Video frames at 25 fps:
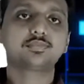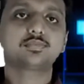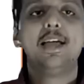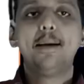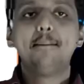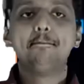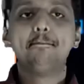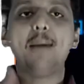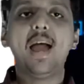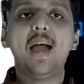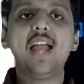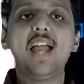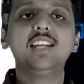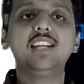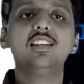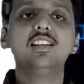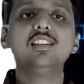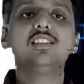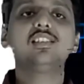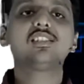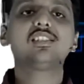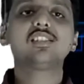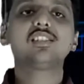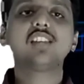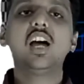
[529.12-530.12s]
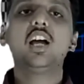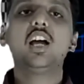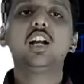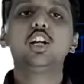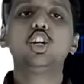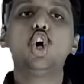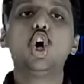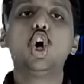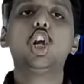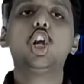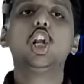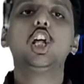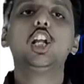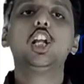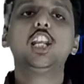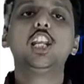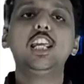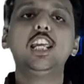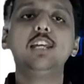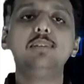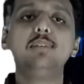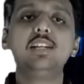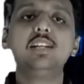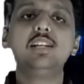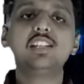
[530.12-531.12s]
minus star dollar
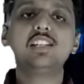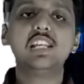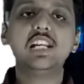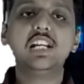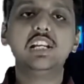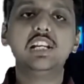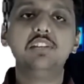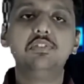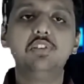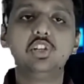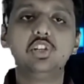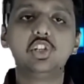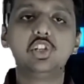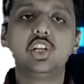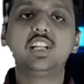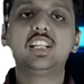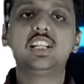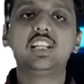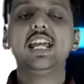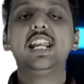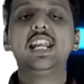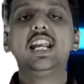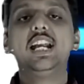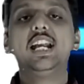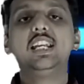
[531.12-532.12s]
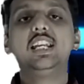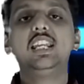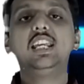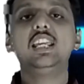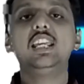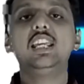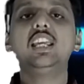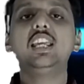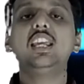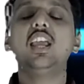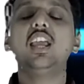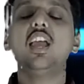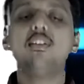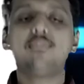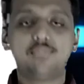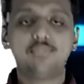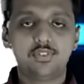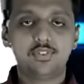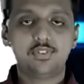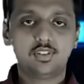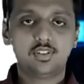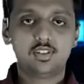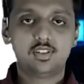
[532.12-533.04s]
ABC division caret DEF.